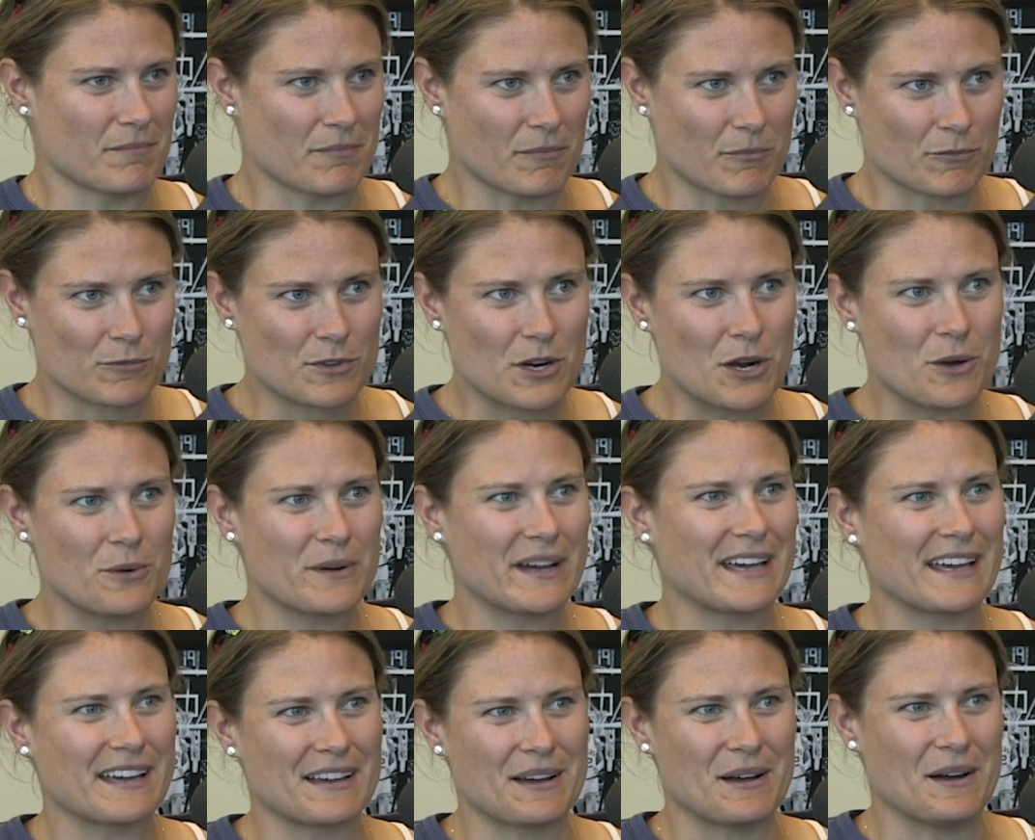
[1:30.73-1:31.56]

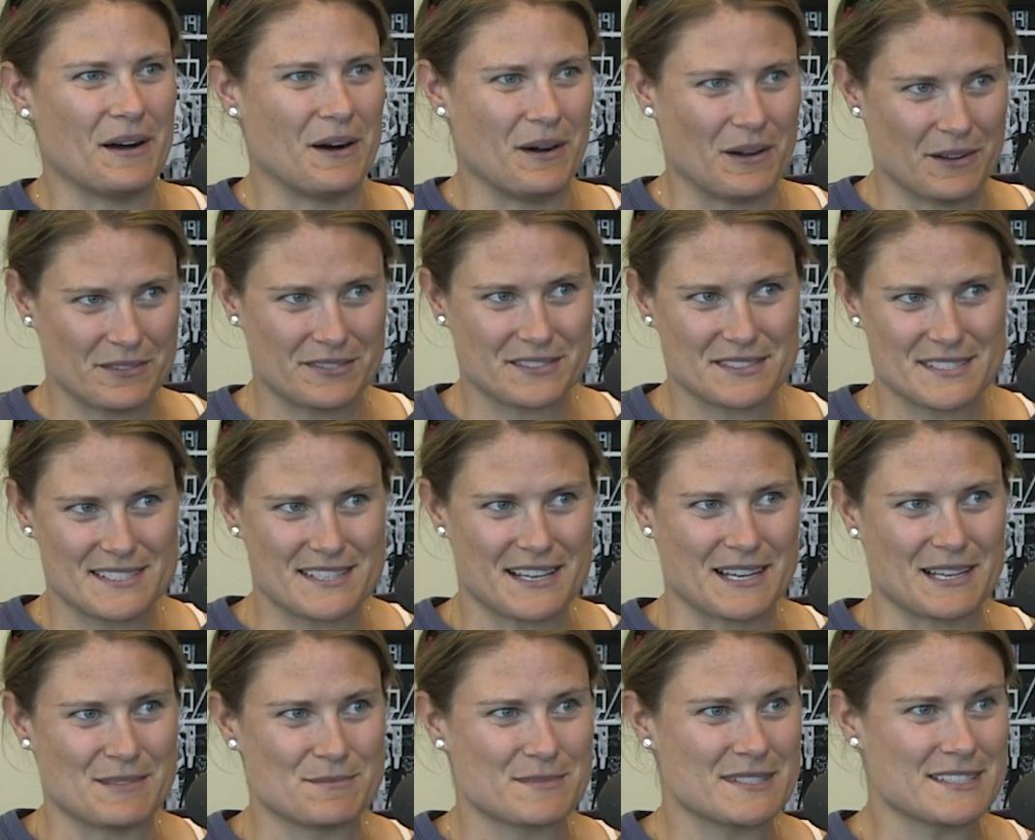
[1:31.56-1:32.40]
rowing
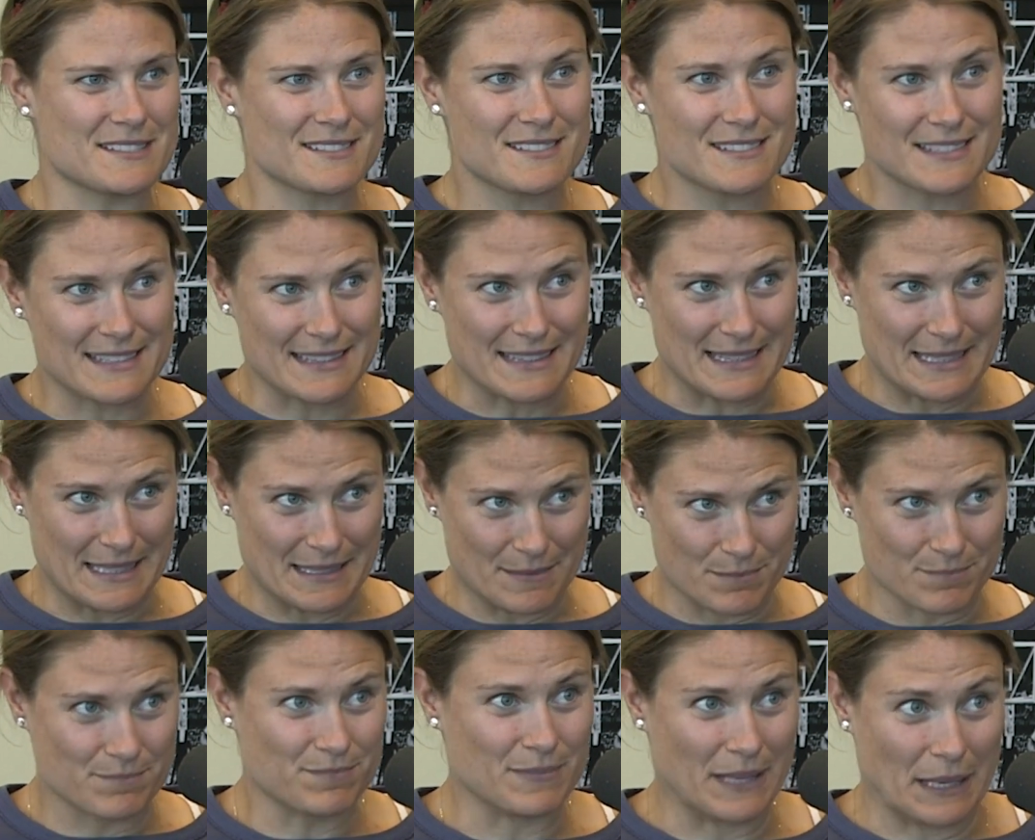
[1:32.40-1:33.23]
oftentimes is the
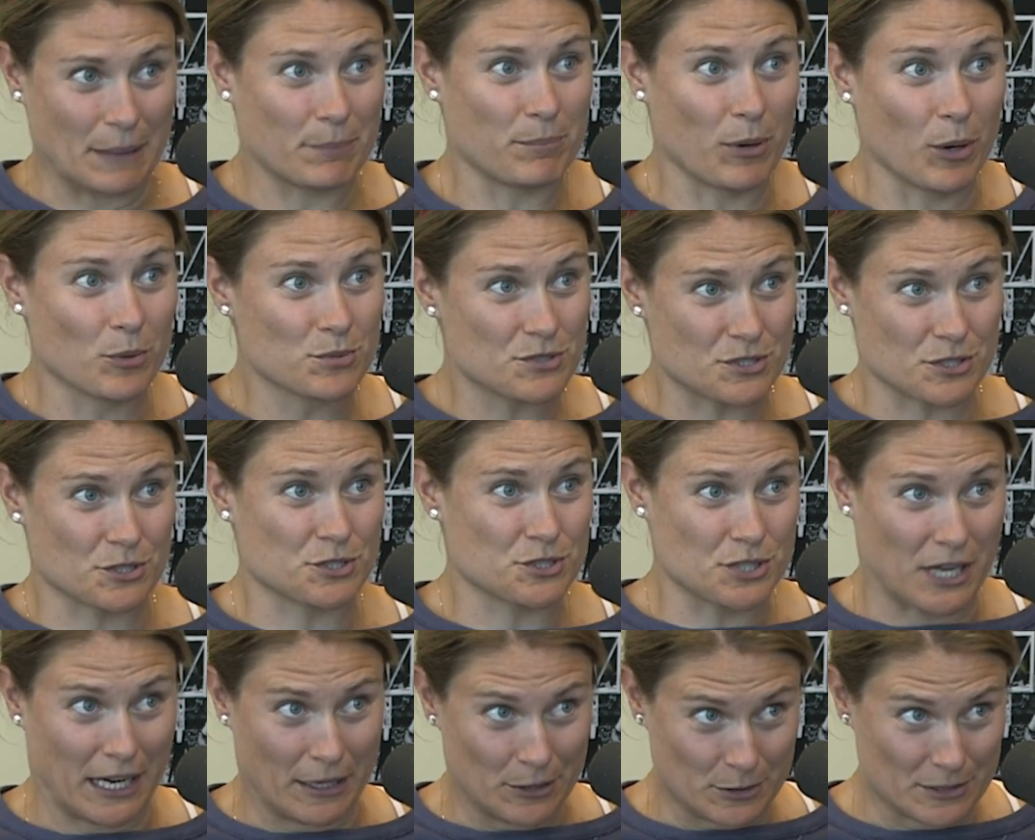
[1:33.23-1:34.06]
like poster
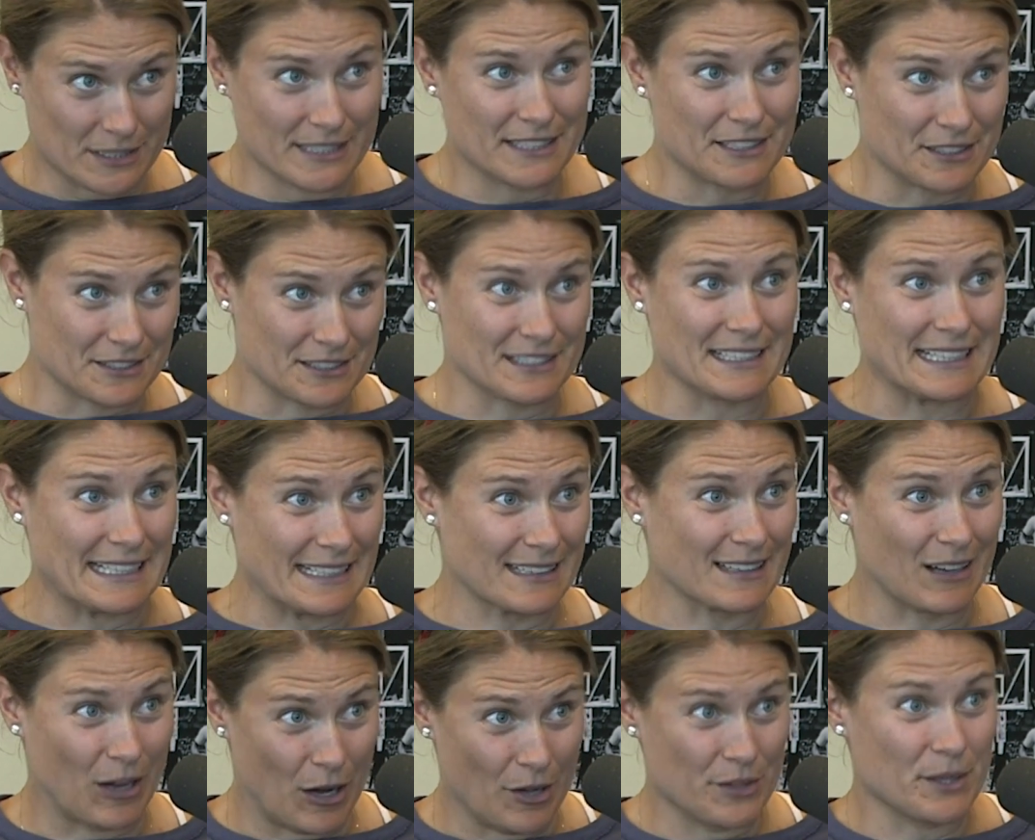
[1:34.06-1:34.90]
child, literally
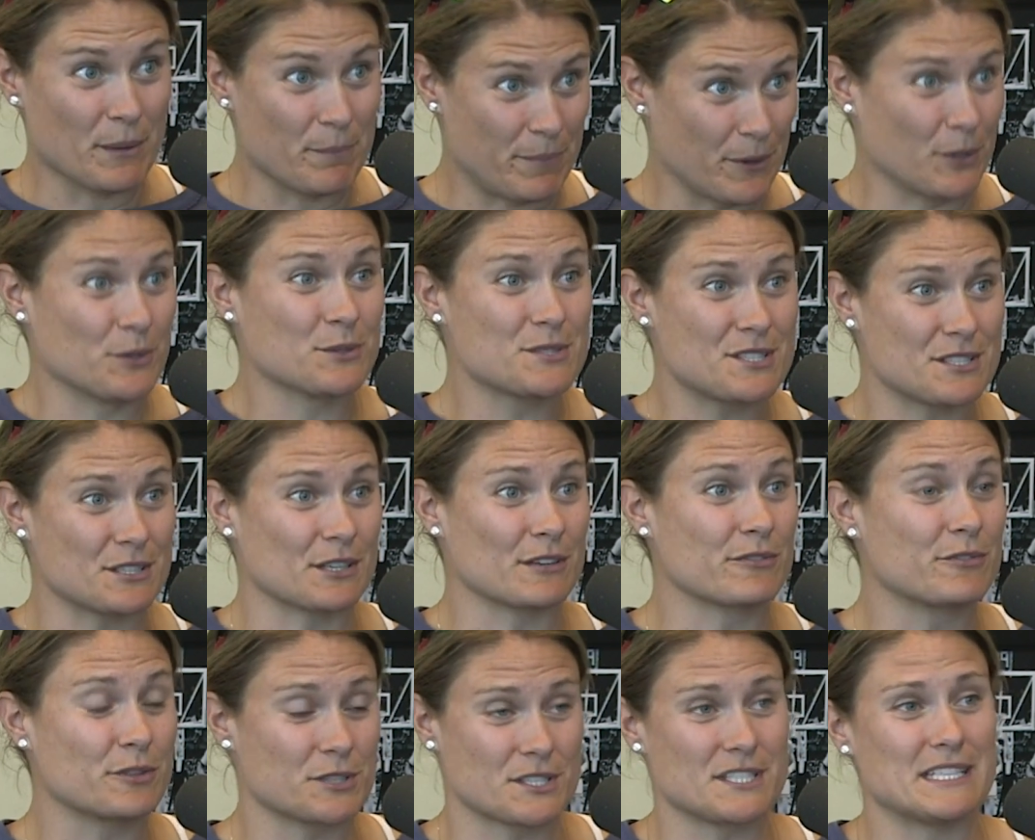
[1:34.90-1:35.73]
on the poster for